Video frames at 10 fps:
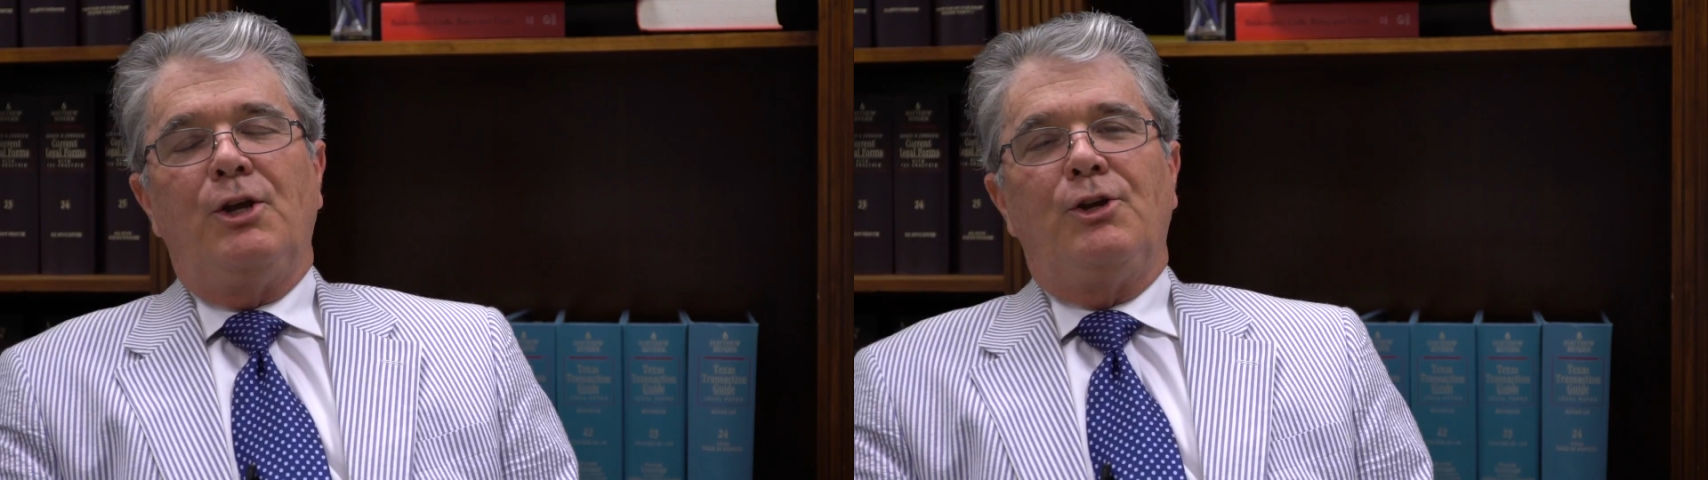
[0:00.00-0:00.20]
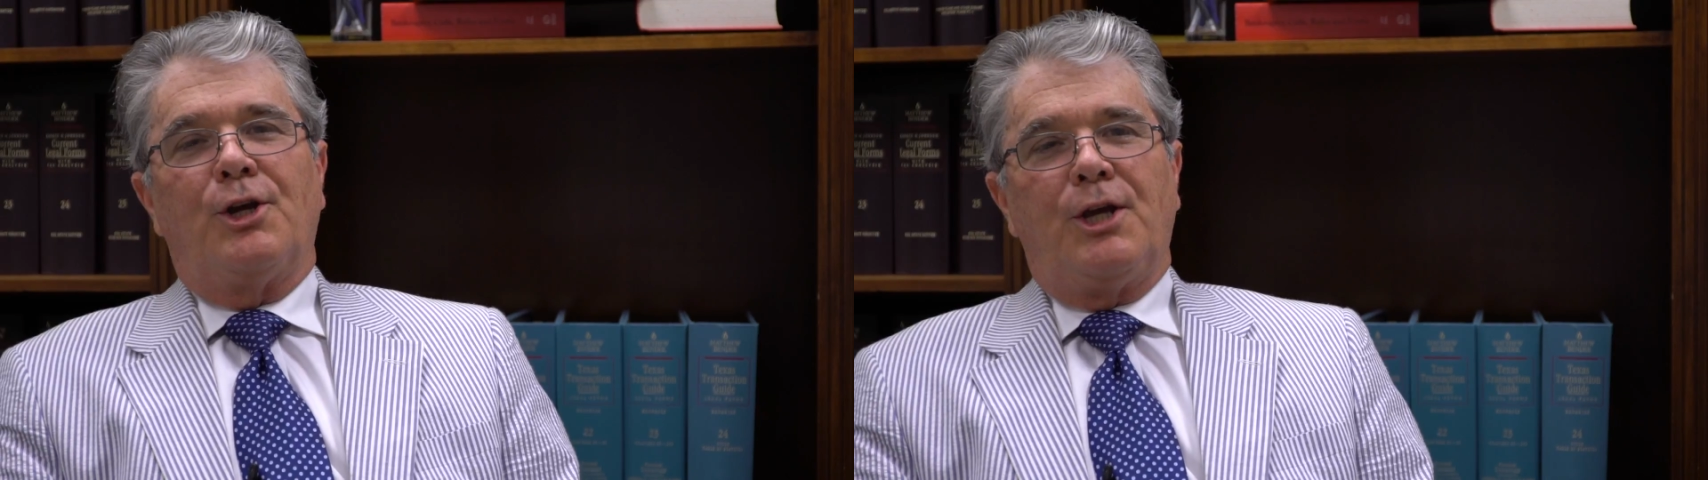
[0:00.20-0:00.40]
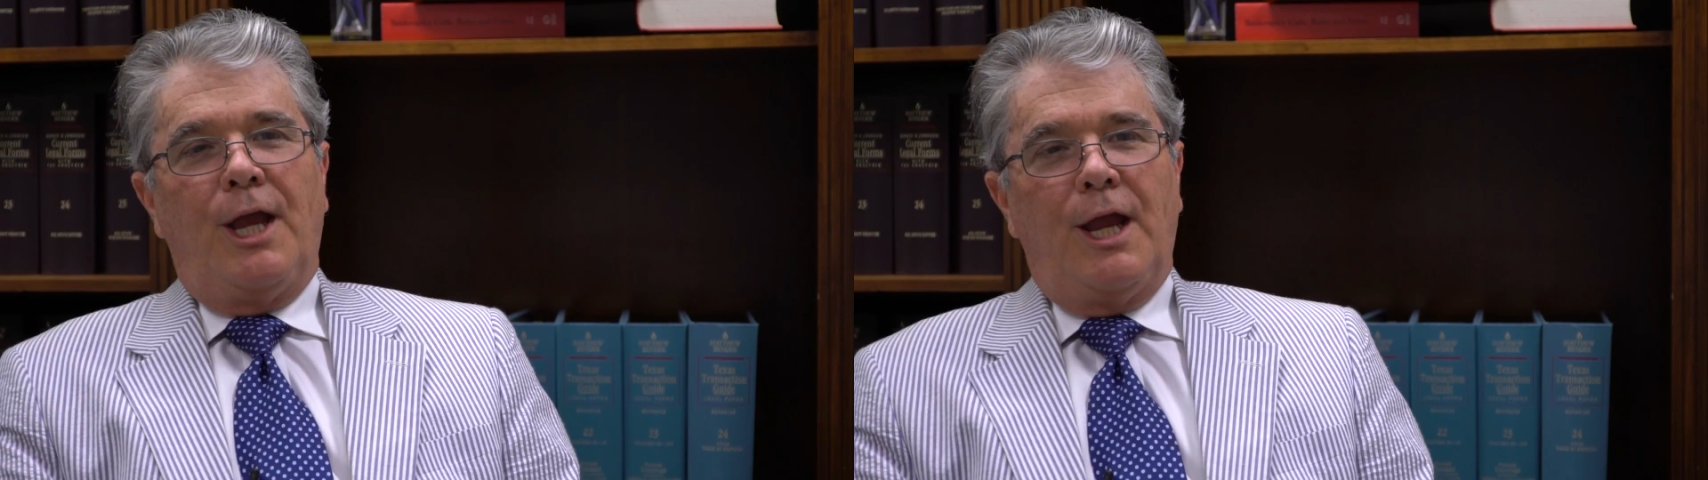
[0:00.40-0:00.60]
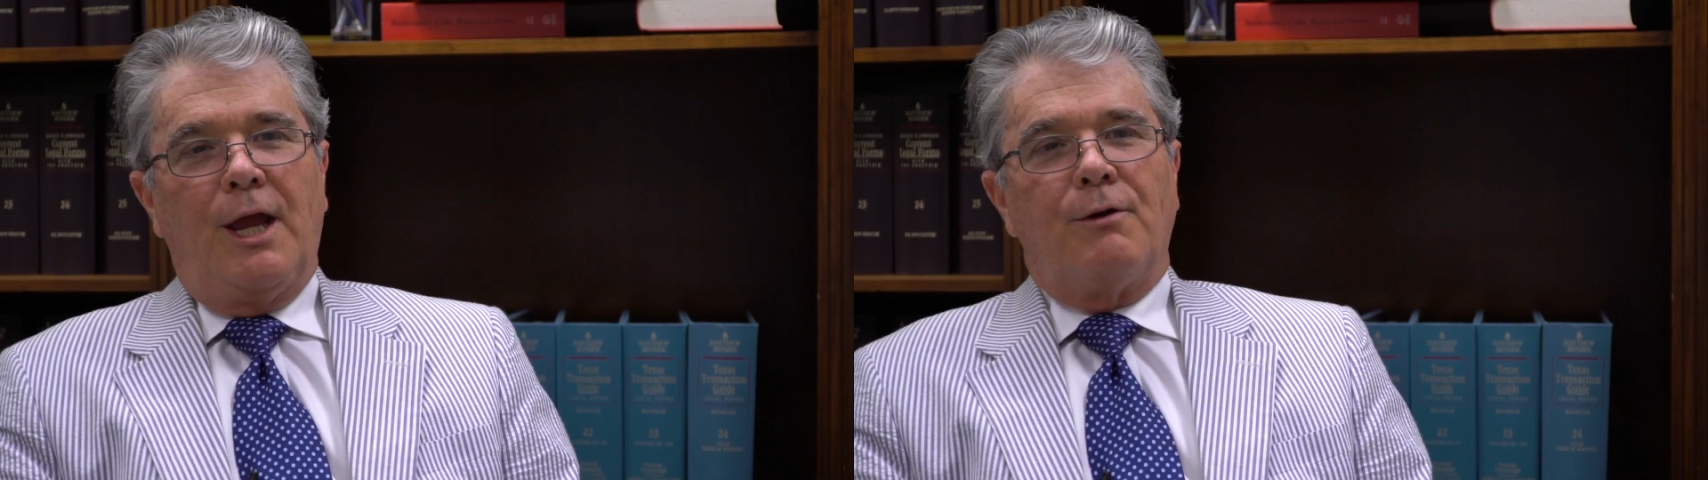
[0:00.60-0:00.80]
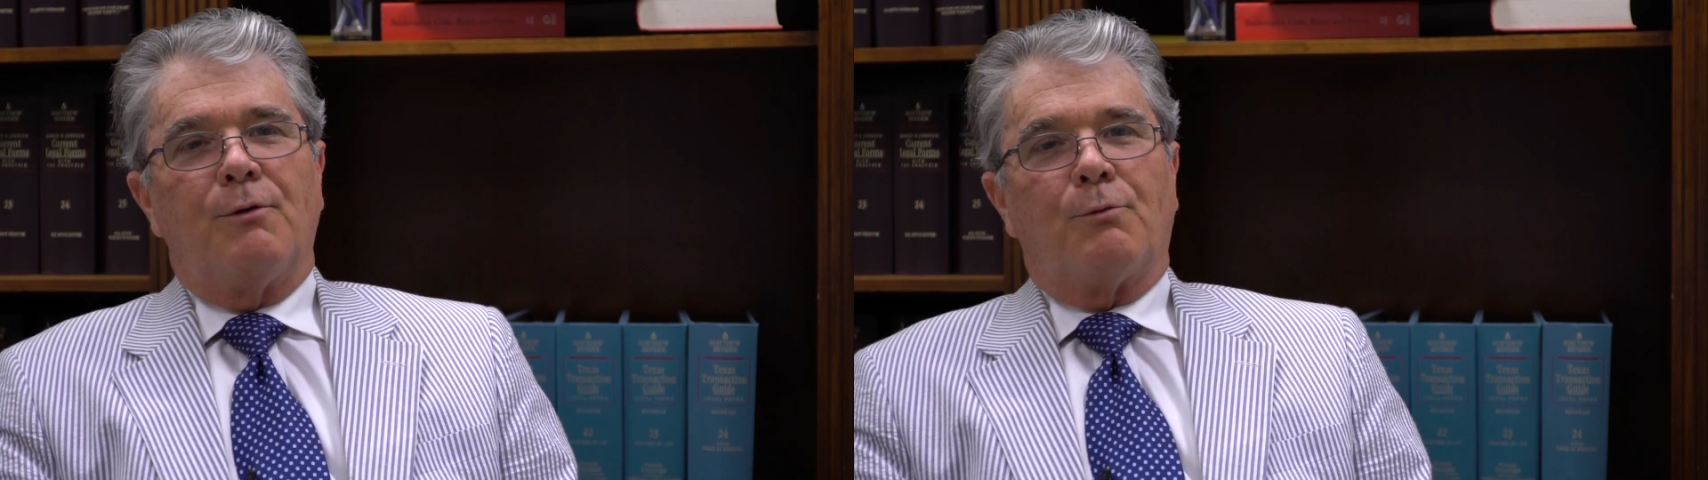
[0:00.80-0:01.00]
you
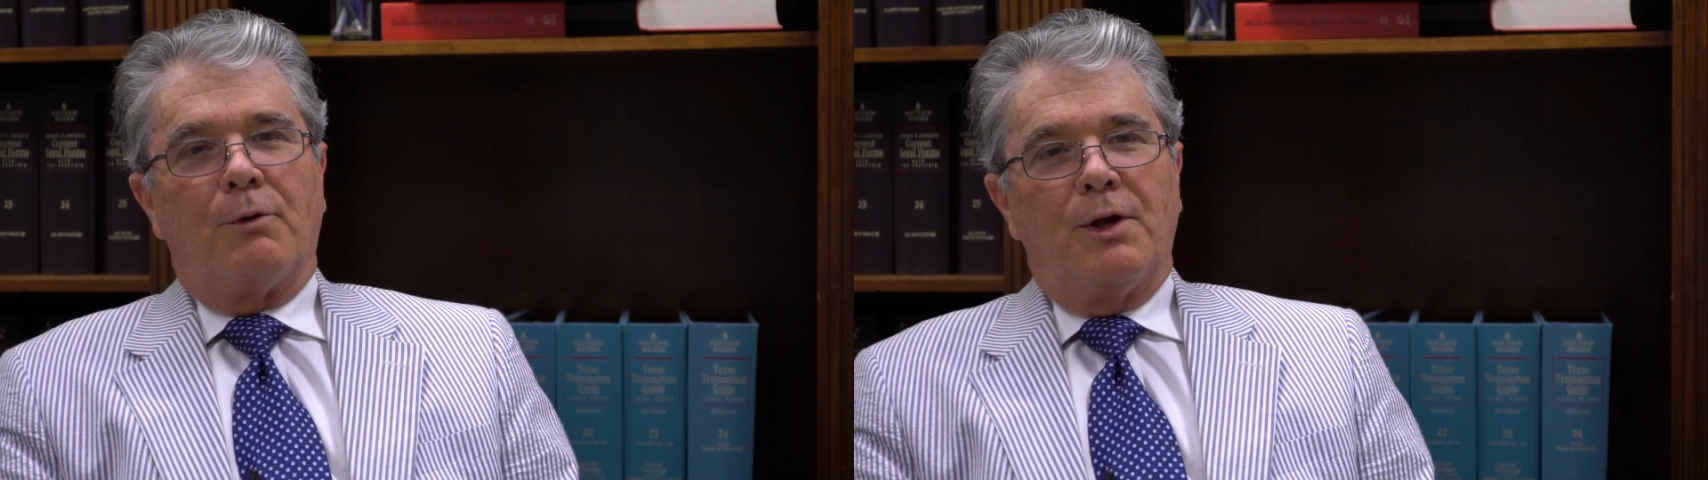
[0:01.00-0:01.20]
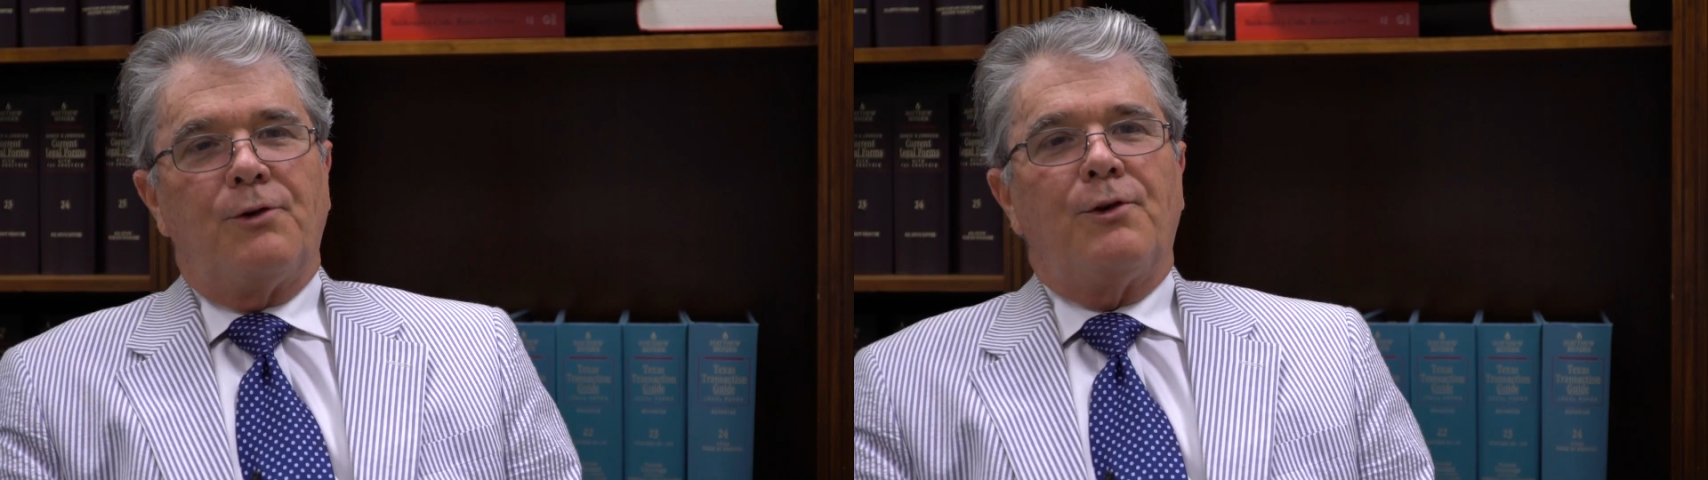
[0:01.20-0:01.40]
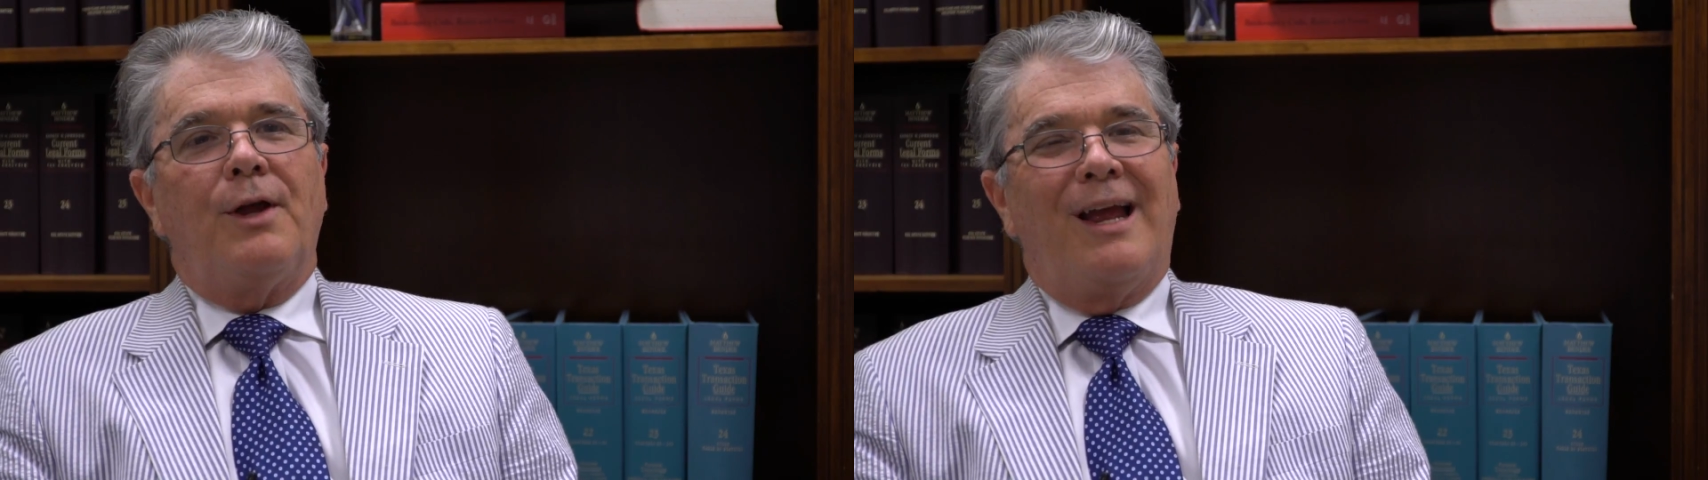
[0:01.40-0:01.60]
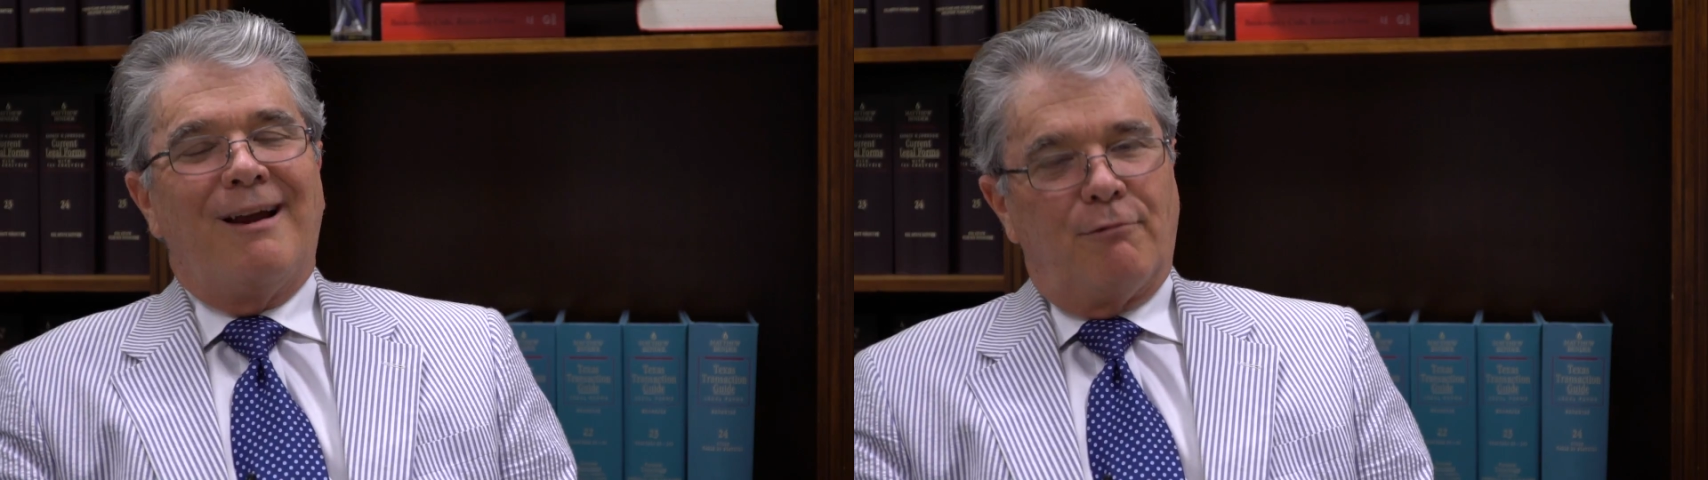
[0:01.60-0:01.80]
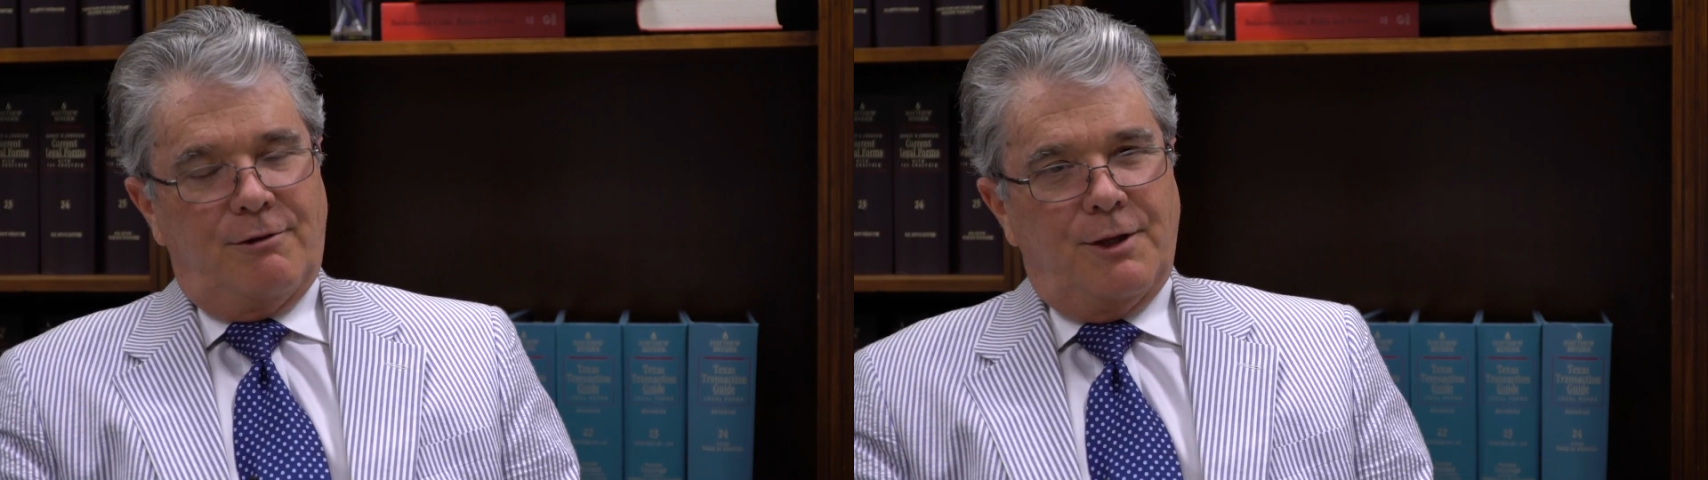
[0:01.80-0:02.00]
can't rent
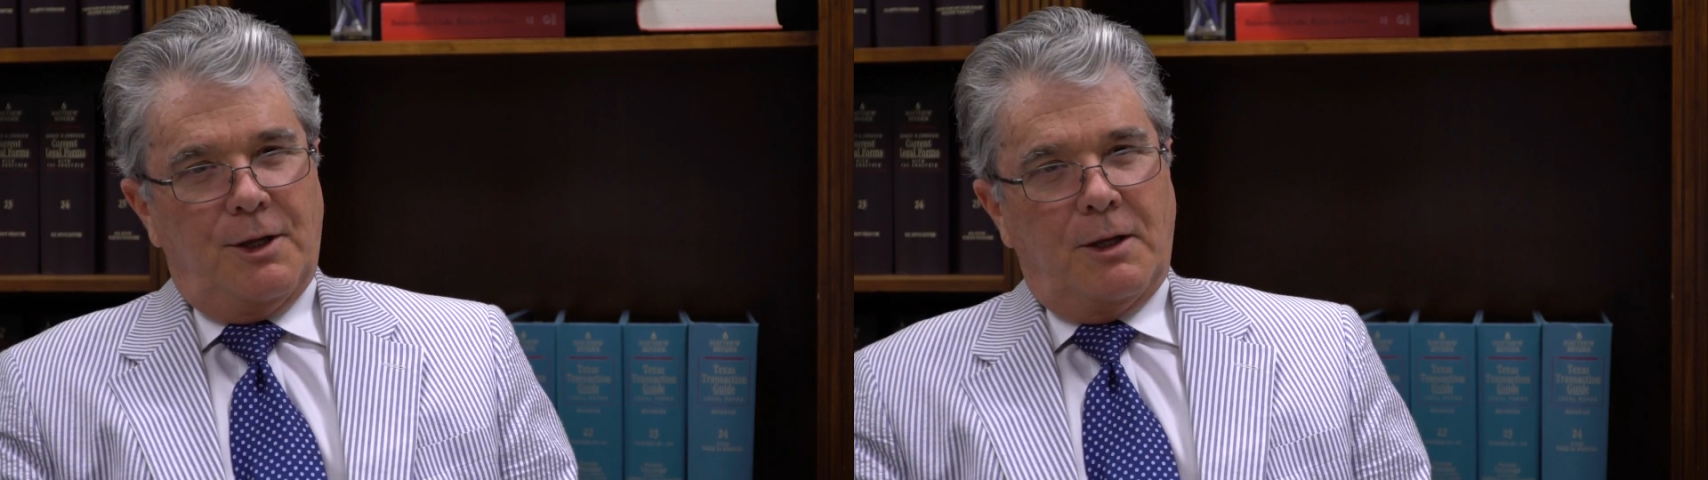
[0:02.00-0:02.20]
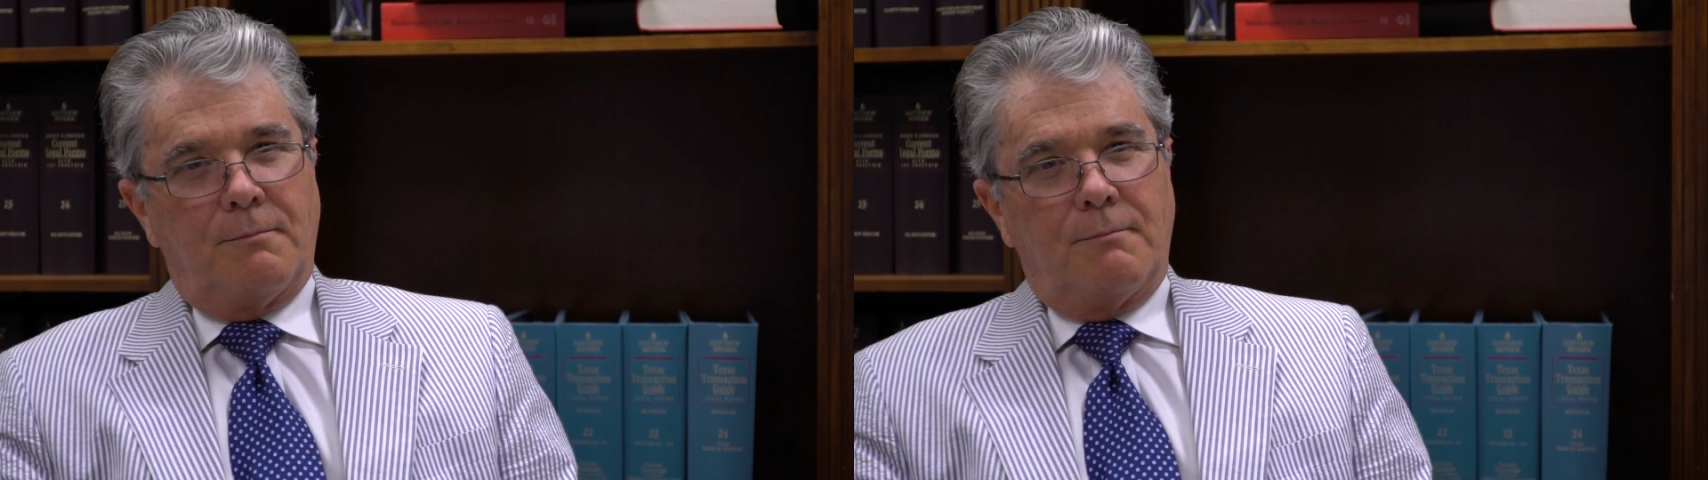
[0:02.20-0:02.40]
everything.